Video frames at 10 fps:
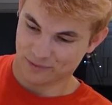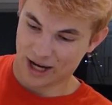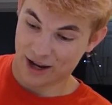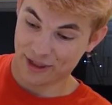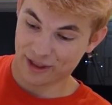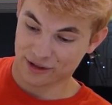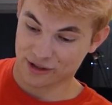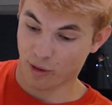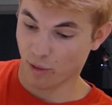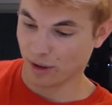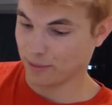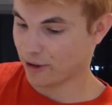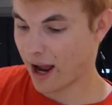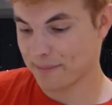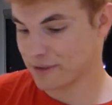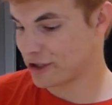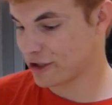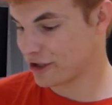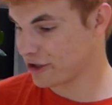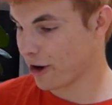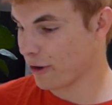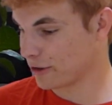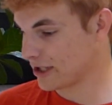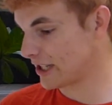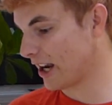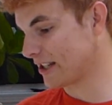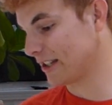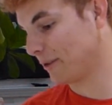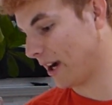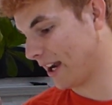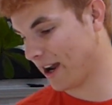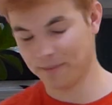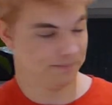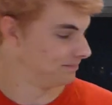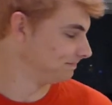Wow, that looks horrible. I'm so disgusted right now.